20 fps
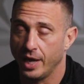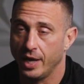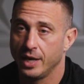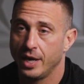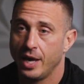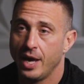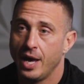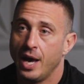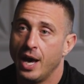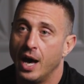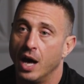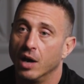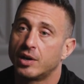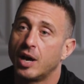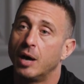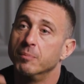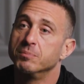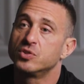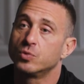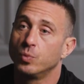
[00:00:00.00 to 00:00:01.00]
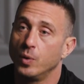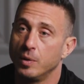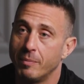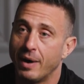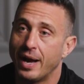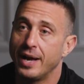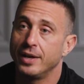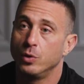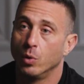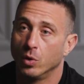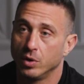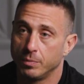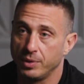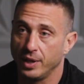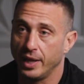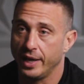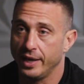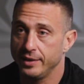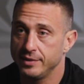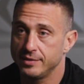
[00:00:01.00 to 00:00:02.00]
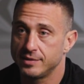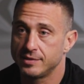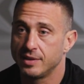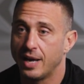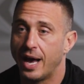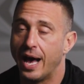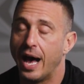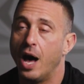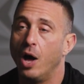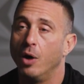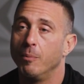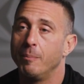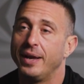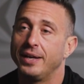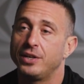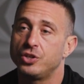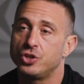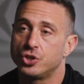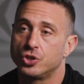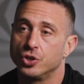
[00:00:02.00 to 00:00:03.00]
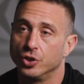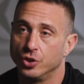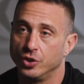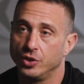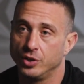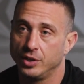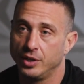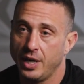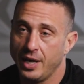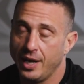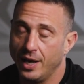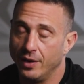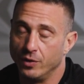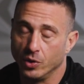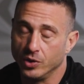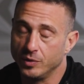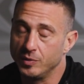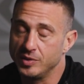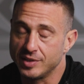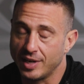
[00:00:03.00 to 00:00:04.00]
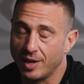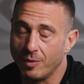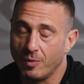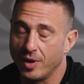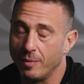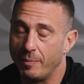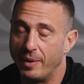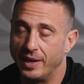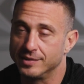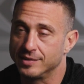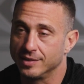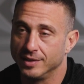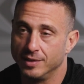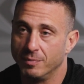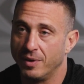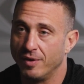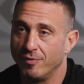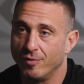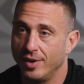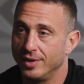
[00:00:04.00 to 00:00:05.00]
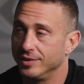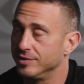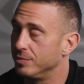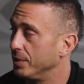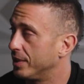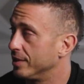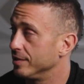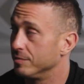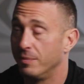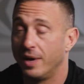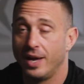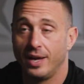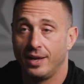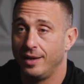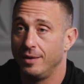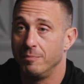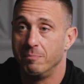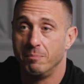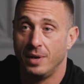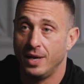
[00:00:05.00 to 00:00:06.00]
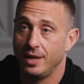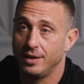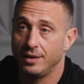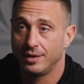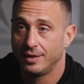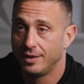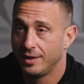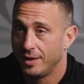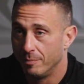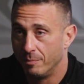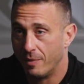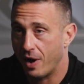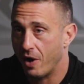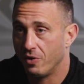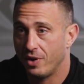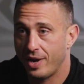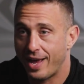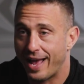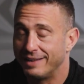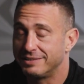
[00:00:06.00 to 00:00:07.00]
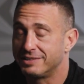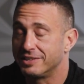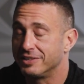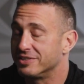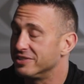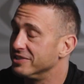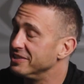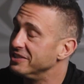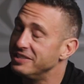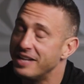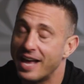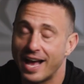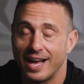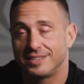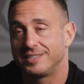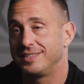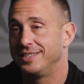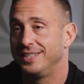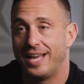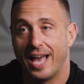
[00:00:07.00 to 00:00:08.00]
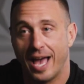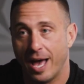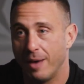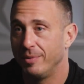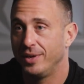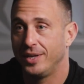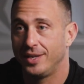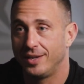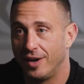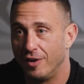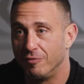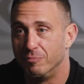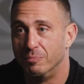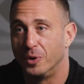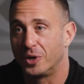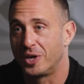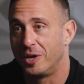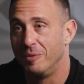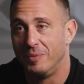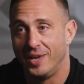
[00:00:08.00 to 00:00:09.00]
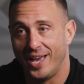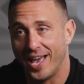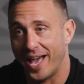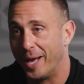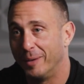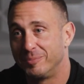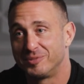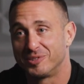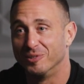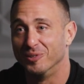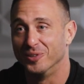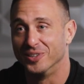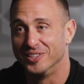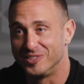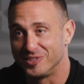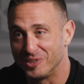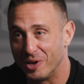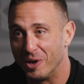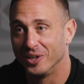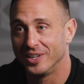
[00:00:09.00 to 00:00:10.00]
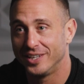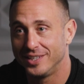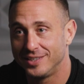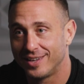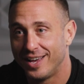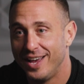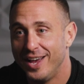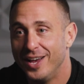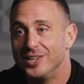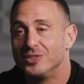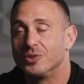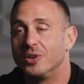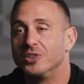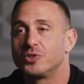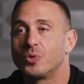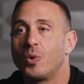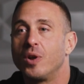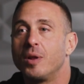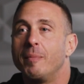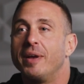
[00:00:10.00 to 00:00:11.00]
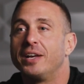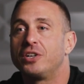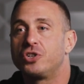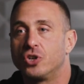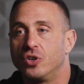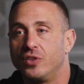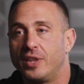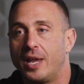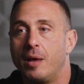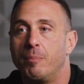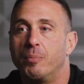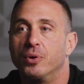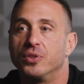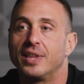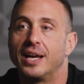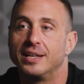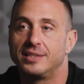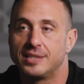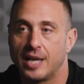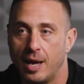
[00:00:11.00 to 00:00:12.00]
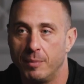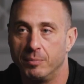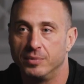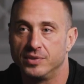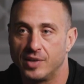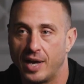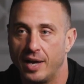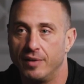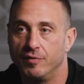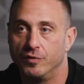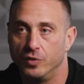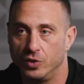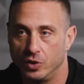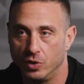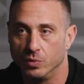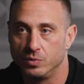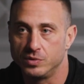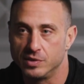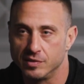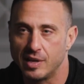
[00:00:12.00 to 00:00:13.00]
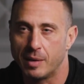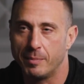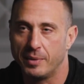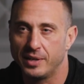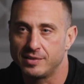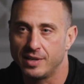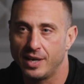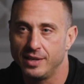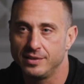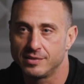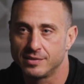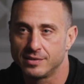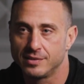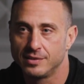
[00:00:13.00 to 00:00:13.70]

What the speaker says: Okay. I'll come swing by your place. I'll make sure, and the only reason I want to pencil in, my friend, is because my admin, Myra, has this nasty habit of booking me absolutely solid. So I just want to make sure that I put that time aside for you. Does that make sense?